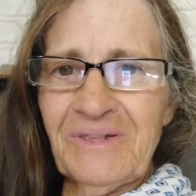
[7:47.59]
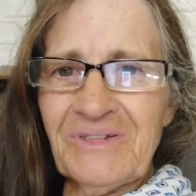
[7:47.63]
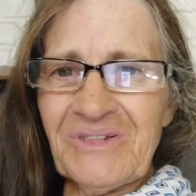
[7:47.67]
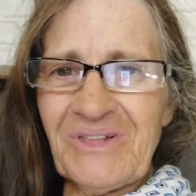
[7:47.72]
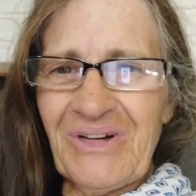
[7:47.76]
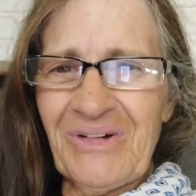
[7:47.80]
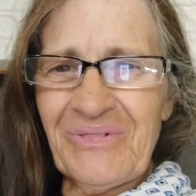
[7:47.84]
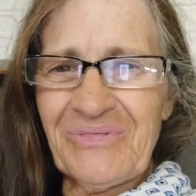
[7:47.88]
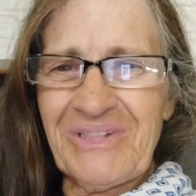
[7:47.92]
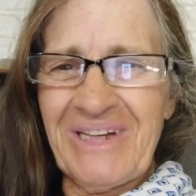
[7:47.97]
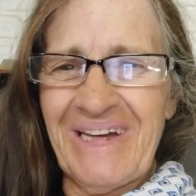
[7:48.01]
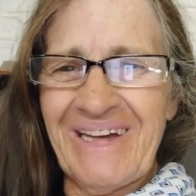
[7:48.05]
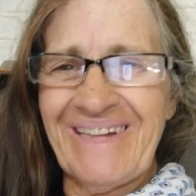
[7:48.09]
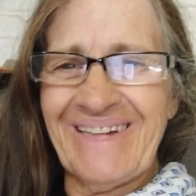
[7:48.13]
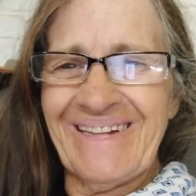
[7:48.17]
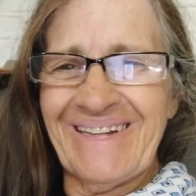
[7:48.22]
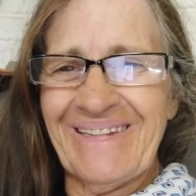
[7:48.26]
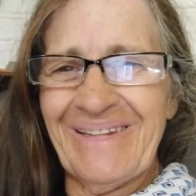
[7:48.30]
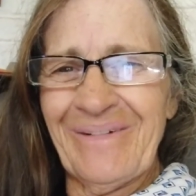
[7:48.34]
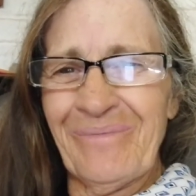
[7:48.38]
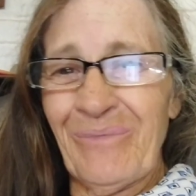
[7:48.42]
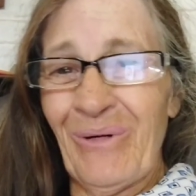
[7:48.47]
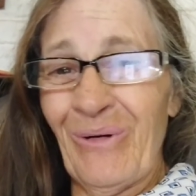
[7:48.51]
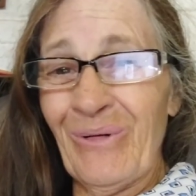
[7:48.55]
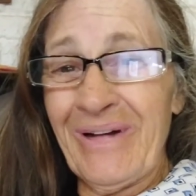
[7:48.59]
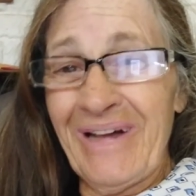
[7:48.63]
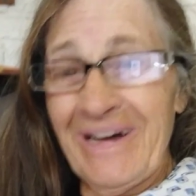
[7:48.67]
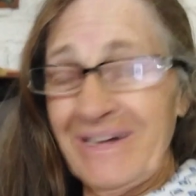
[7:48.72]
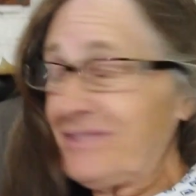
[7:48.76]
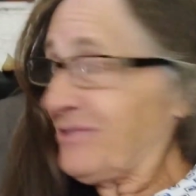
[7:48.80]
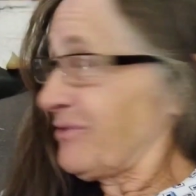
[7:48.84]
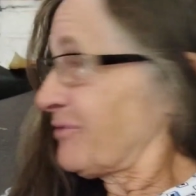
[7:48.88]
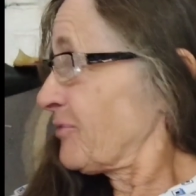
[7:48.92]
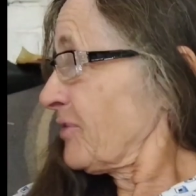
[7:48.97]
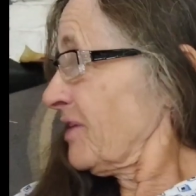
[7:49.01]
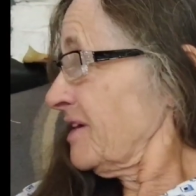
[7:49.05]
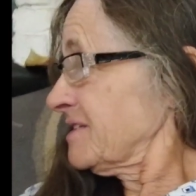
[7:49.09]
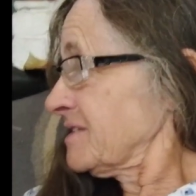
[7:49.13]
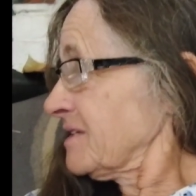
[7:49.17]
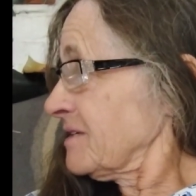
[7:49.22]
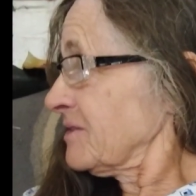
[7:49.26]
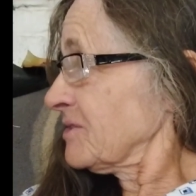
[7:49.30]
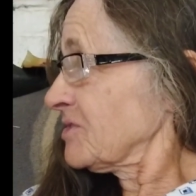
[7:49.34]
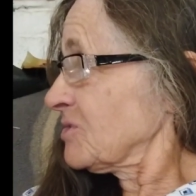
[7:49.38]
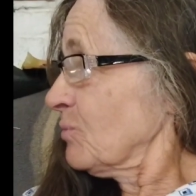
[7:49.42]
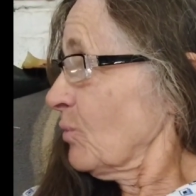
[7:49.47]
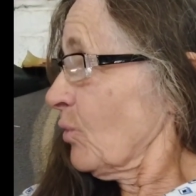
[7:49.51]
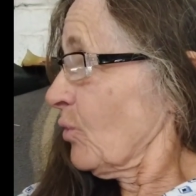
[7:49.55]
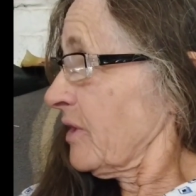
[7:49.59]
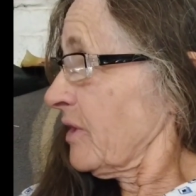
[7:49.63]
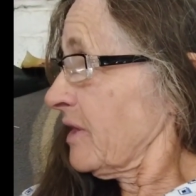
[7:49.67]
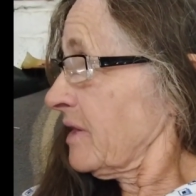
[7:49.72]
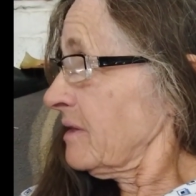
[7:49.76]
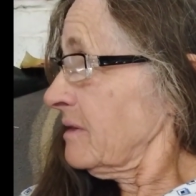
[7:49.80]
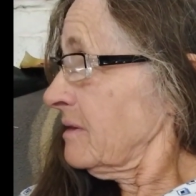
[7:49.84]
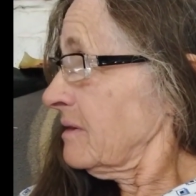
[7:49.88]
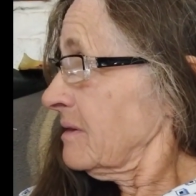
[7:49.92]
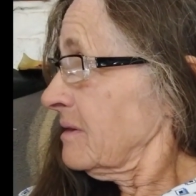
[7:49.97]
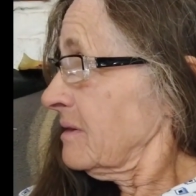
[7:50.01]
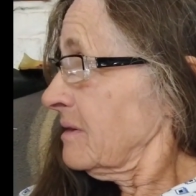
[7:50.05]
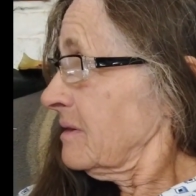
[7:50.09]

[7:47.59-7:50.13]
So I've taken the milk out the freezer this morning,